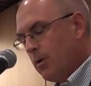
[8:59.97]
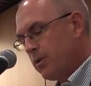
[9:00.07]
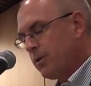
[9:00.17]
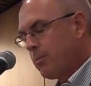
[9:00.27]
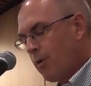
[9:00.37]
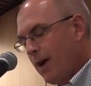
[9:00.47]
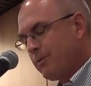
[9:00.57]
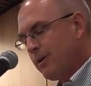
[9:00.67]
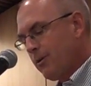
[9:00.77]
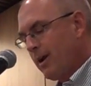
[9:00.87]
or as a
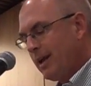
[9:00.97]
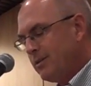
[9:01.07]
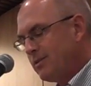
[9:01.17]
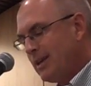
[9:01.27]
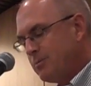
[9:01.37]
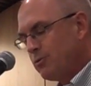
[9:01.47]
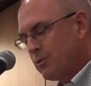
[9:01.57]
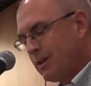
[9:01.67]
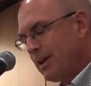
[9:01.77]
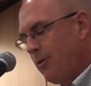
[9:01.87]
profit-crazed deep
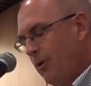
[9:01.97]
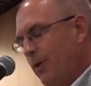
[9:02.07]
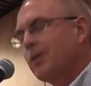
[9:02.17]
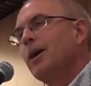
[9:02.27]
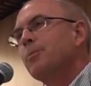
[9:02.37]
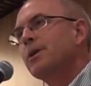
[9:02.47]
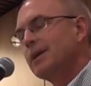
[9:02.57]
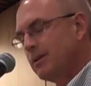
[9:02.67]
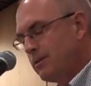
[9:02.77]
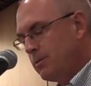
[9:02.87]
drilling oil
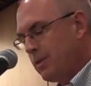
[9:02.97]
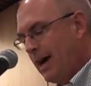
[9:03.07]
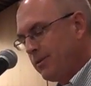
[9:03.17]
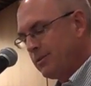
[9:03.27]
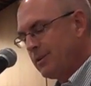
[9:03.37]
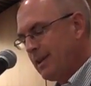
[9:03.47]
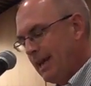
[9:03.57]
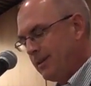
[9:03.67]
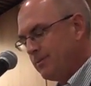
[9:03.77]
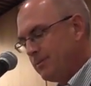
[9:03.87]
company in 2010,